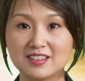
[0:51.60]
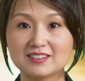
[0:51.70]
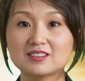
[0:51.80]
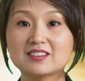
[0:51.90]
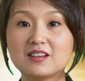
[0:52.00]

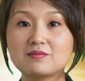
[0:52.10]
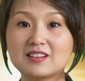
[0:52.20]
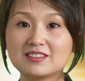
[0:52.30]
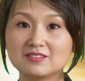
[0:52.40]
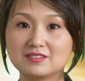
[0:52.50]
Kra
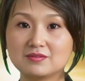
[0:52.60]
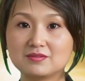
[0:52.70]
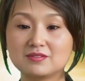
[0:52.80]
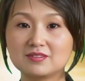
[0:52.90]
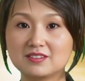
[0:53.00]
is a
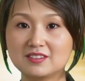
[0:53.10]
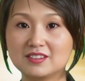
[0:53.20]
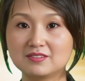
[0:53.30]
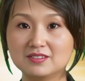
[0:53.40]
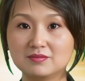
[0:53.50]
popular
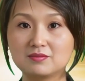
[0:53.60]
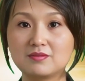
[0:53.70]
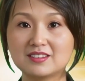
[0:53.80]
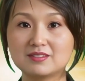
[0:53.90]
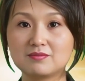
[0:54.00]
candidate for
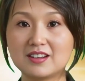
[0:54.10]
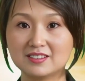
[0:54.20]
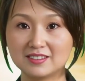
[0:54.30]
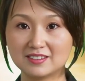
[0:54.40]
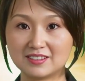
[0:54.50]
the
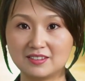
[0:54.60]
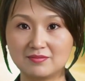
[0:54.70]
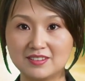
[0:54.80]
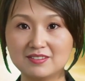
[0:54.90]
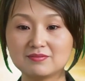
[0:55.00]
European
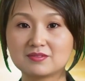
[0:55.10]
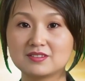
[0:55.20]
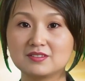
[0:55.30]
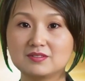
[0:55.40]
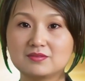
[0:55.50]
Parliament in
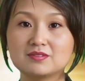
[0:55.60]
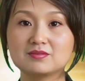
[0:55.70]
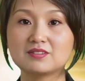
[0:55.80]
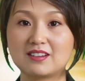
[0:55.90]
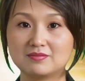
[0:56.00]
June.
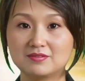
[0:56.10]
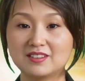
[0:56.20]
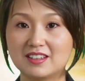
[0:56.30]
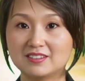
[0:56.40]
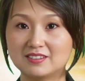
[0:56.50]

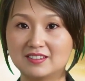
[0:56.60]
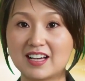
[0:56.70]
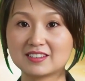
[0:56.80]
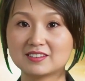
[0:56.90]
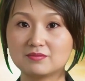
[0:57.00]

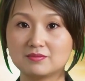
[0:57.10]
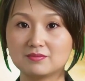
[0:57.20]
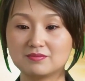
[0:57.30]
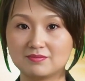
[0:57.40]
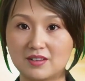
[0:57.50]
German
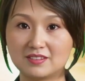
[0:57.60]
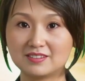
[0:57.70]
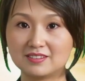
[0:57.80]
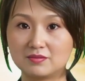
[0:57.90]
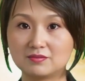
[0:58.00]
prosecutors
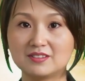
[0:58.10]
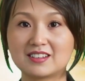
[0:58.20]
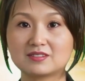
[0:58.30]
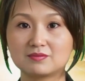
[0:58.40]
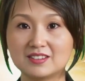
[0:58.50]
stated
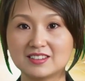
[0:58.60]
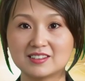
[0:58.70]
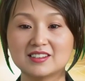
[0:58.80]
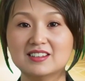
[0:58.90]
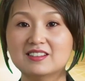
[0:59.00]
that Guo
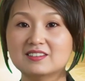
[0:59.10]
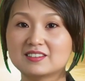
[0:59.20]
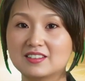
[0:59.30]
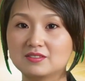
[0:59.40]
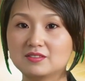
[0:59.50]
Jian's real
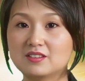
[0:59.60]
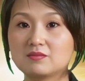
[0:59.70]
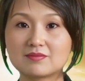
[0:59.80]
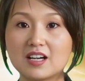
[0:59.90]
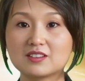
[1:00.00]

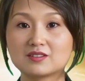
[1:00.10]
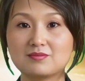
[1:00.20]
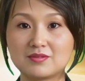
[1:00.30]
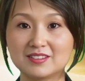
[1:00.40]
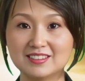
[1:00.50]
identity is an
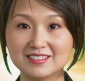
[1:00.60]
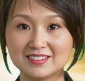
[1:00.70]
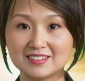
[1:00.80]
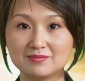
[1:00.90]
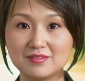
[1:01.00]
employee
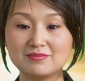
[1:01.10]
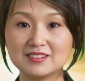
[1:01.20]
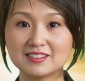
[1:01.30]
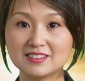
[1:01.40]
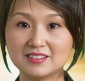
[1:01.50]
of a
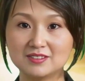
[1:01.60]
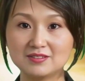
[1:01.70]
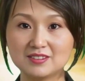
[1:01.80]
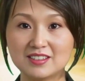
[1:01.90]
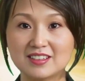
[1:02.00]
Chinese
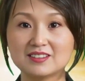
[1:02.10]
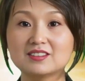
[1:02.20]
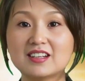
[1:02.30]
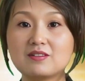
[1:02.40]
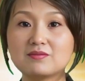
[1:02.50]
intelligence
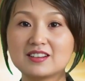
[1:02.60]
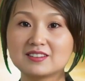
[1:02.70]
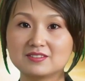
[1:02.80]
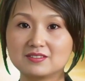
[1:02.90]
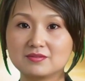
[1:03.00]
agency,
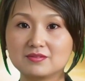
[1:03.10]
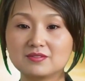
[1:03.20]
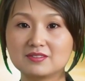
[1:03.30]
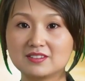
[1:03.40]
essentially a